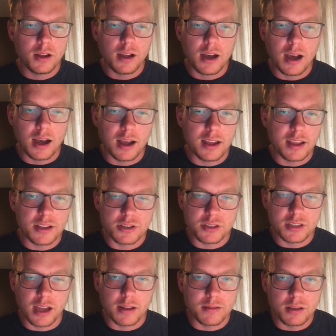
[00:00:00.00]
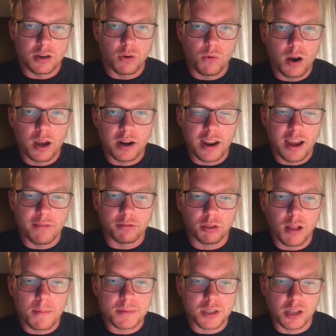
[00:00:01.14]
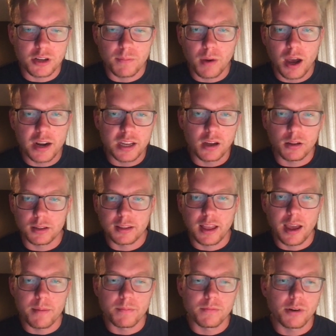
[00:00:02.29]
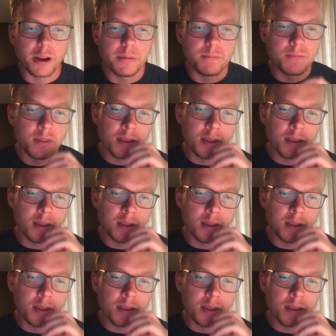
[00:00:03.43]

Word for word: Uh, it's just not, you don't want to have lumps on your body all the time, right?